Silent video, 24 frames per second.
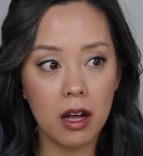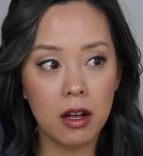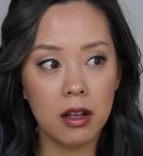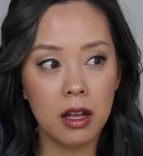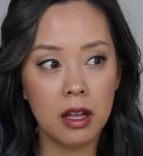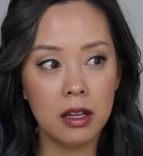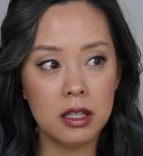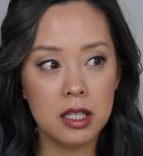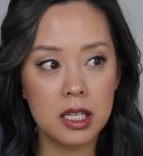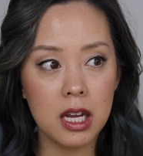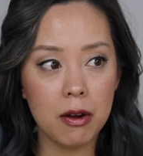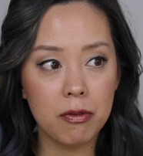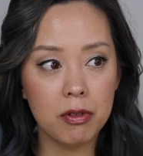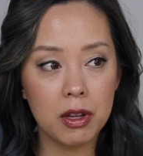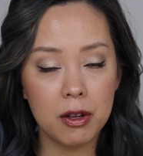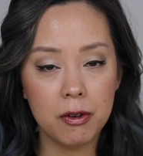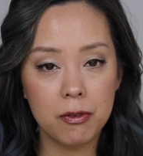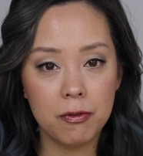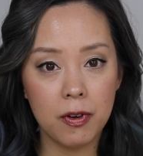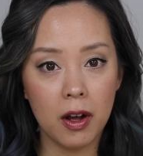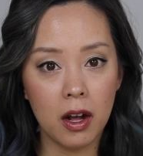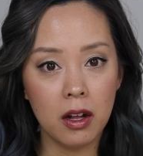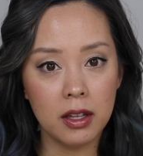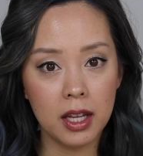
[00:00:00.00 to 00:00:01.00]
and definitely
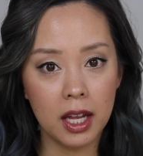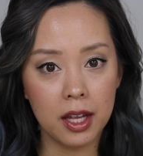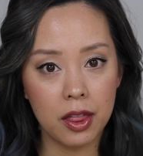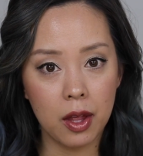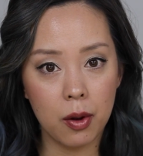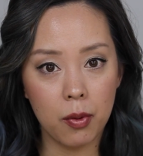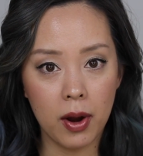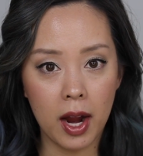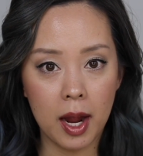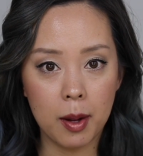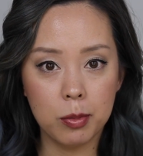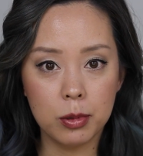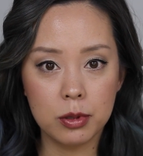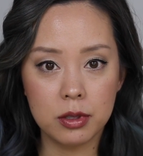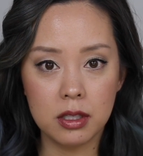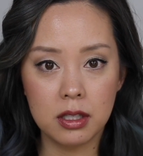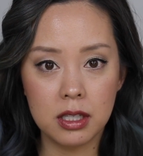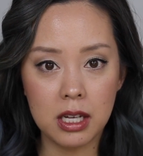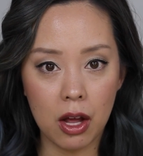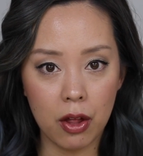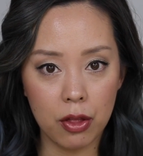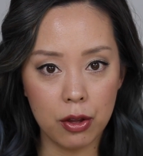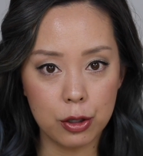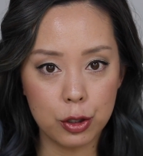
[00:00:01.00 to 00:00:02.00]
felt like they were able to
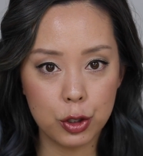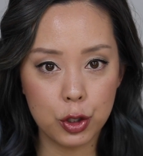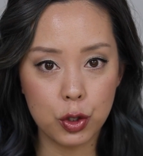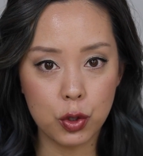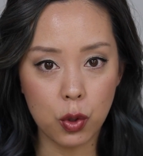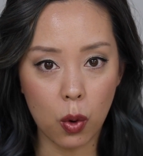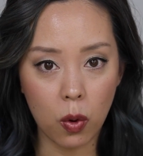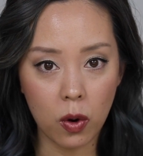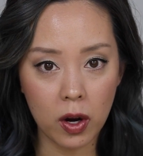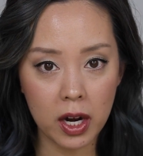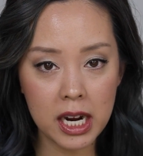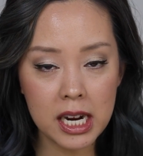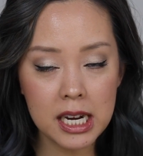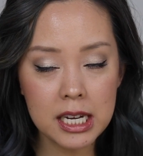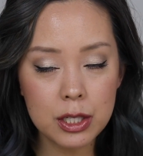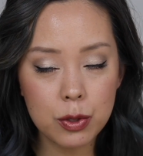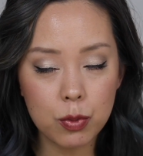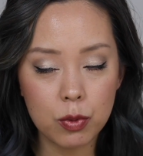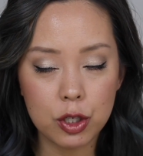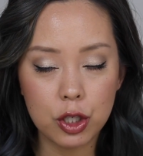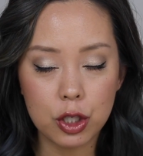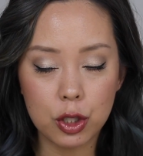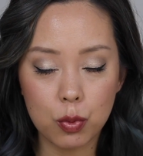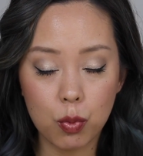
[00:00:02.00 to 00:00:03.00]
tell their stories,
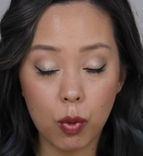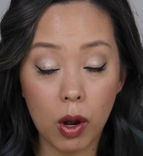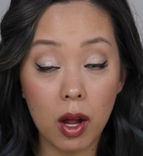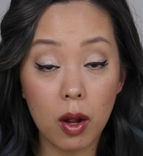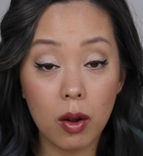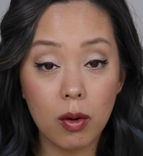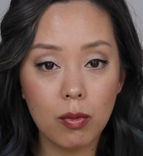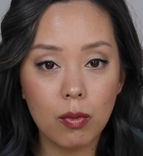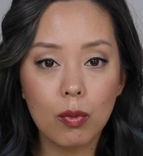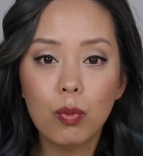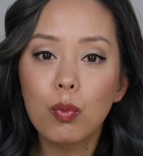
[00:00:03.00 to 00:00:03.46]
which is what